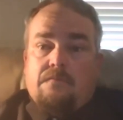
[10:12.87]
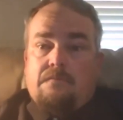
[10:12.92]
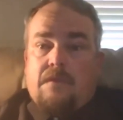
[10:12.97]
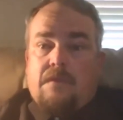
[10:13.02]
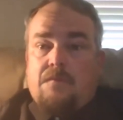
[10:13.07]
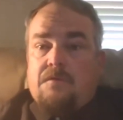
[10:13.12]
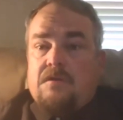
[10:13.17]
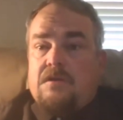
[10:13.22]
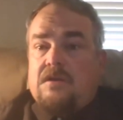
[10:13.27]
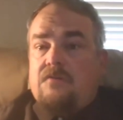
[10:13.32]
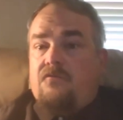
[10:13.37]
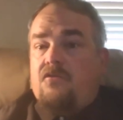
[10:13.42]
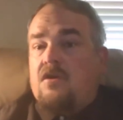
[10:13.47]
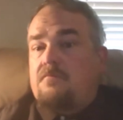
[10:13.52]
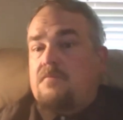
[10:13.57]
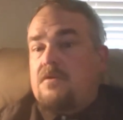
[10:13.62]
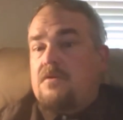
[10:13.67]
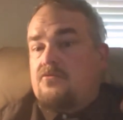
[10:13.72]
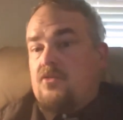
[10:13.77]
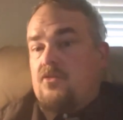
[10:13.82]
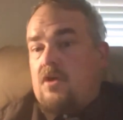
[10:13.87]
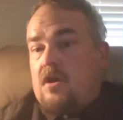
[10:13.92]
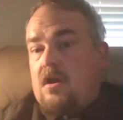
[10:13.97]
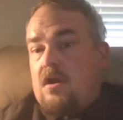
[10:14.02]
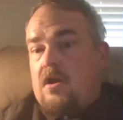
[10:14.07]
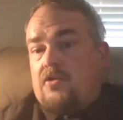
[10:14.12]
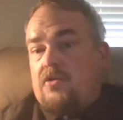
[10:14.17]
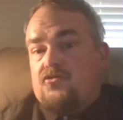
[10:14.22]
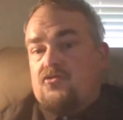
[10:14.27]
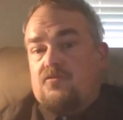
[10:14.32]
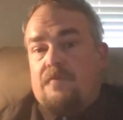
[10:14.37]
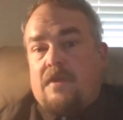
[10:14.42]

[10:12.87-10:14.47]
maybe giving a midrash,